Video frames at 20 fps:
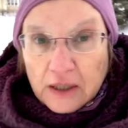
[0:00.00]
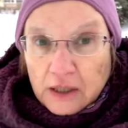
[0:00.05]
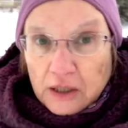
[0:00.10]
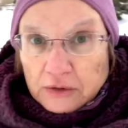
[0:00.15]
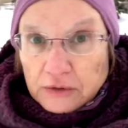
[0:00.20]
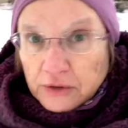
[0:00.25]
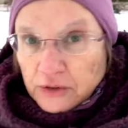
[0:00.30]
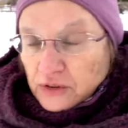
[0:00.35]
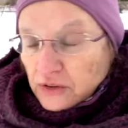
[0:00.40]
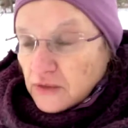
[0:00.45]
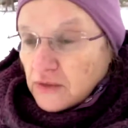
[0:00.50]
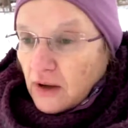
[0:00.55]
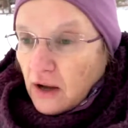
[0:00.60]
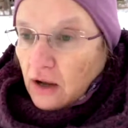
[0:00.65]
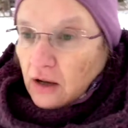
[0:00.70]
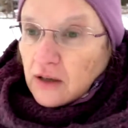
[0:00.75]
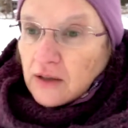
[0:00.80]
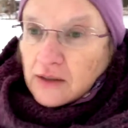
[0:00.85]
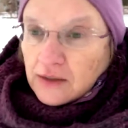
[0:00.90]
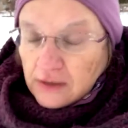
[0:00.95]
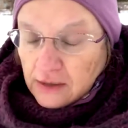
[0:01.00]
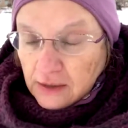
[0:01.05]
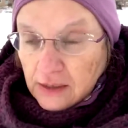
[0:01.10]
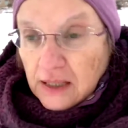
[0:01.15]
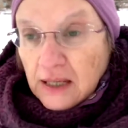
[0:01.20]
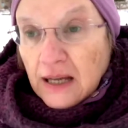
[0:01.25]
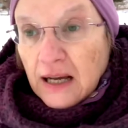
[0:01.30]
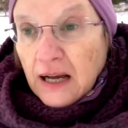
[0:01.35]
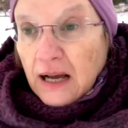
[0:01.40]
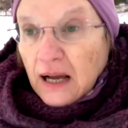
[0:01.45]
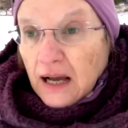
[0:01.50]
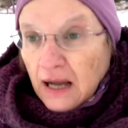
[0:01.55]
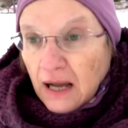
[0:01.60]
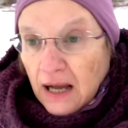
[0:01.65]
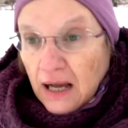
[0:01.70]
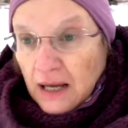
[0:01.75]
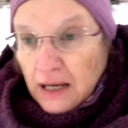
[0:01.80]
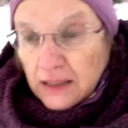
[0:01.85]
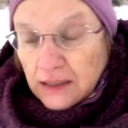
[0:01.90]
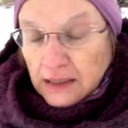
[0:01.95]
First of all,
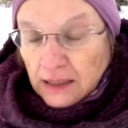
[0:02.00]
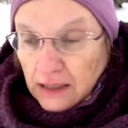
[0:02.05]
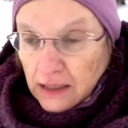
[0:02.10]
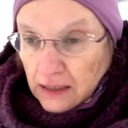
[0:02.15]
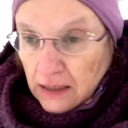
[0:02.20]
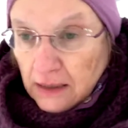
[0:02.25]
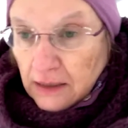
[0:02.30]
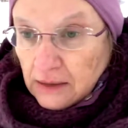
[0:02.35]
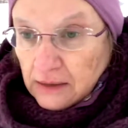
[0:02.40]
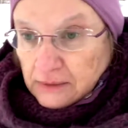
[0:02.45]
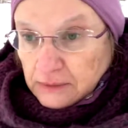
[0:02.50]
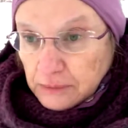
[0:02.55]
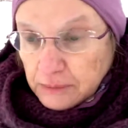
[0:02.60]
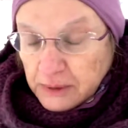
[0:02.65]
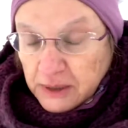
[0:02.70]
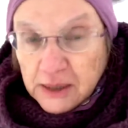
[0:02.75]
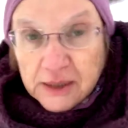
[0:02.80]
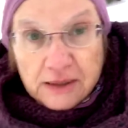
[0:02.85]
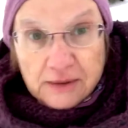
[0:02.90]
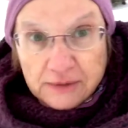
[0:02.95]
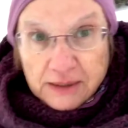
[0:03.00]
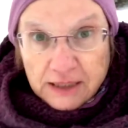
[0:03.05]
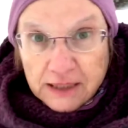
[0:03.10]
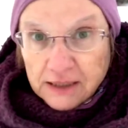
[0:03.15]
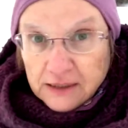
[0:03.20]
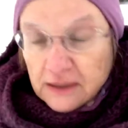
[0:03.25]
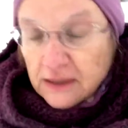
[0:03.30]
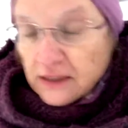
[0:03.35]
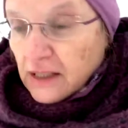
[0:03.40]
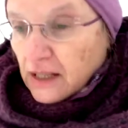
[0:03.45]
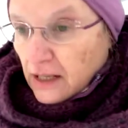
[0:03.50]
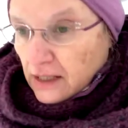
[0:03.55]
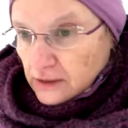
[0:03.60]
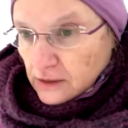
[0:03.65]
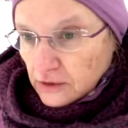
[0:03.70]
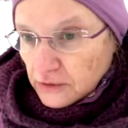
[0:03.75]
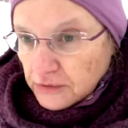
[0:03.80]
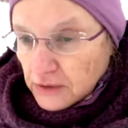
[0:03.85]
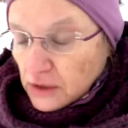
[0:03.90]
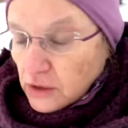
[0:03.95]
I had been living in denial
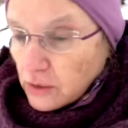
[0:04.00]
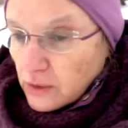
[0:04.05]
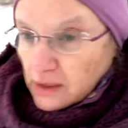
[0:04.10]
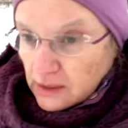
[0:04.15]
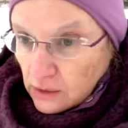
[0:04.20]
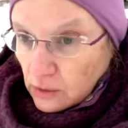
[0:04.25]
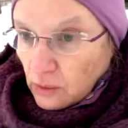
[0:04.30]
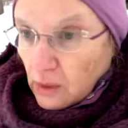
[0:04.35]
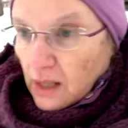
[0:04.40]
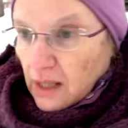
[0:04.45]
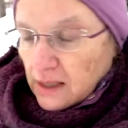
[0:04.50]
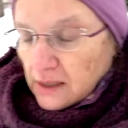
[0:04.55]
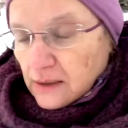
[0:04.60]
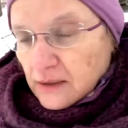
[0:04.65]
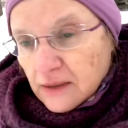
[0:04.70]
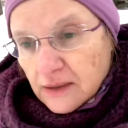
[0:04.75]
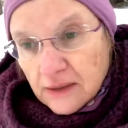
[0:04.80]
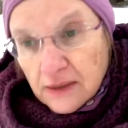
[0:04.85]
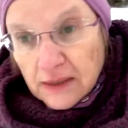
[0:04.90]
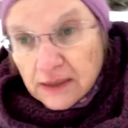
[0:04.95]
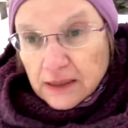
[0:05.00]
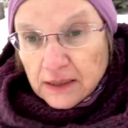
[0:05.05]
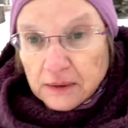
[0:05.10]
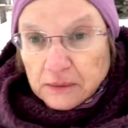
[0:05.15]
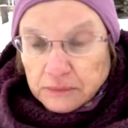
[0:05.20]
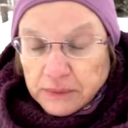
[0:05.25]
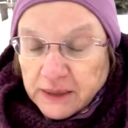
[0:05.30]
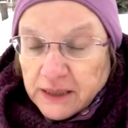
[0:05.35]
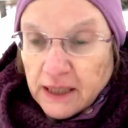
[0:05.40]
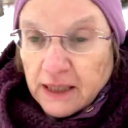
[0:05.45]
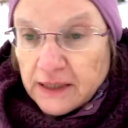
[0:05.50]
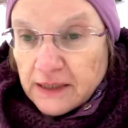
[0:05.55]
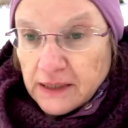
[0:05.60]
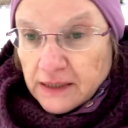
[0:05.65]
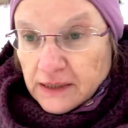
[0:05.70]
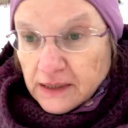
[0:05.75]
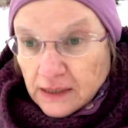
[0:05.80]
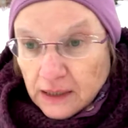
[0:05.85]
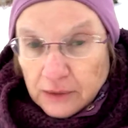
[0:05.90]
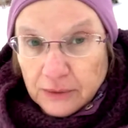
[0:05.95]
for quite a while, pretending
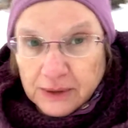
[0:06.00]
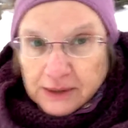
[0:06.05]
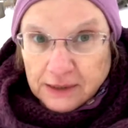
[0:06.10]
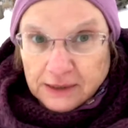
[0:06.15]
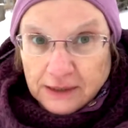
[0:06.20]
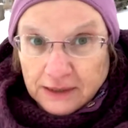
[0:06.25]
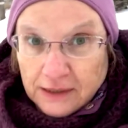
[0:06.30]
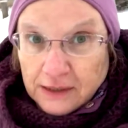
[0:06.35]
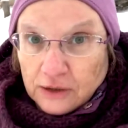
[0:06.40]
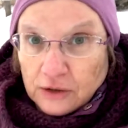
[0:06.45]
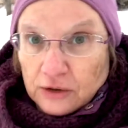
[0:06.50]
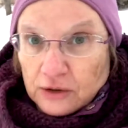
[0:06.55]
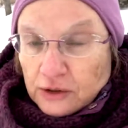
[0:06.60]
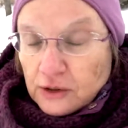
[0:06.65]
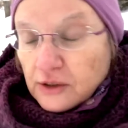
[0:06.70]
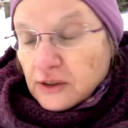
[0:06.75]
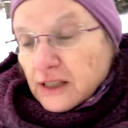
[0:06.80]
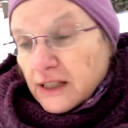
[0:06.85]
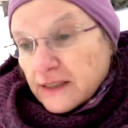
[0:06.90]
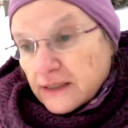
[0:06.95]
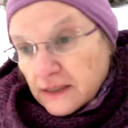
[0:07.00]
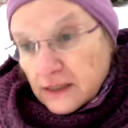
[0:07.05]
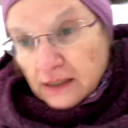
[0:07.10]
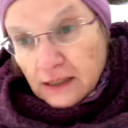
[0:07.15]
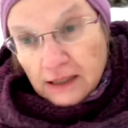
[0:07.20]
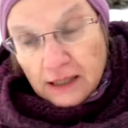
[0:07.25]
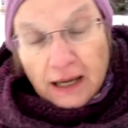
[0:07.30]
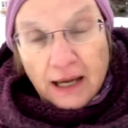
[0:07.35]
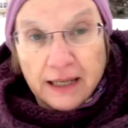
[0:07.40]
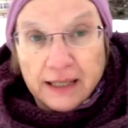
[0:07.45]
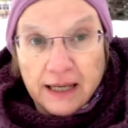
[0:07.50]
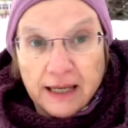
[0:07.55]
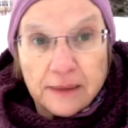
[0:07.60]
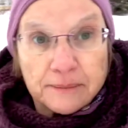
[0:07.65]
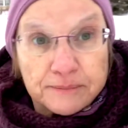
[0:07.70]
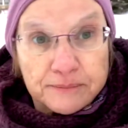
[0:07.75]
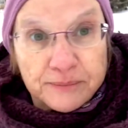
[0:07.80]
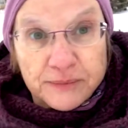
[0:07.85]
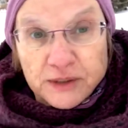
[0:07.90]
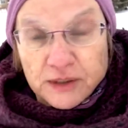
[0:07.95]
that I wasn't getting older, and I am.
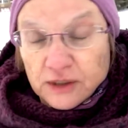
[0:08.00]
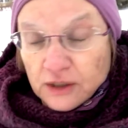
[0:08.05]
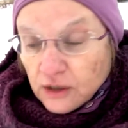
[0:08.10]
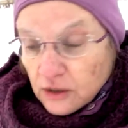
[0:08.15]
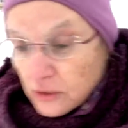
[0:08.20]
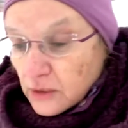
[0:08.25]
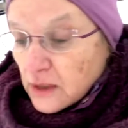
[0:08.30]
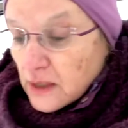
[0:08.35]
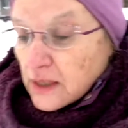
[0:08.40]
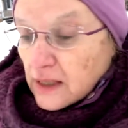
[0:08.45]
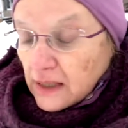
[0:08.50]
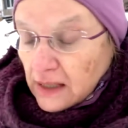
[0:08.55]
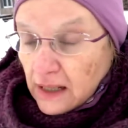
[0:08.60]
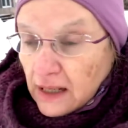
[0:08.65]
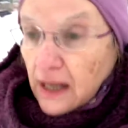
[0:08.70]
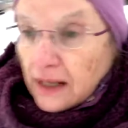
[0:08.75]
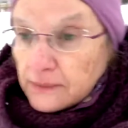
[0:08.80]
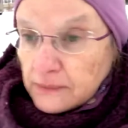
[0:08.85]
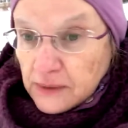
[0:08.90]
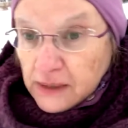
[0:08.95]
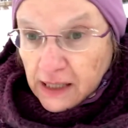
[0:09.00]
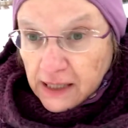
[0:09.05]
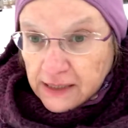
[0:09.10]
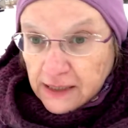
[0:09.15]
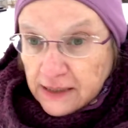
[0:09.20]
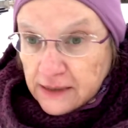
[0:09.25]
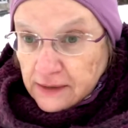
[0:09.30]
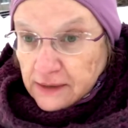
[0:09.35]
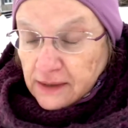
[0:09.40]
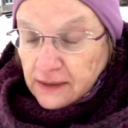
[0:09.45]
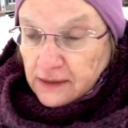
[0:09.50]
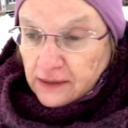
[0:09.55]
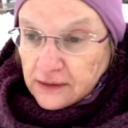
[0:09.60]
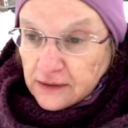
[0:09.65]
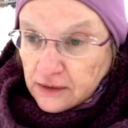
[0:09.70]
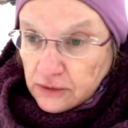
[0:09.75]
So I'm glad I did this.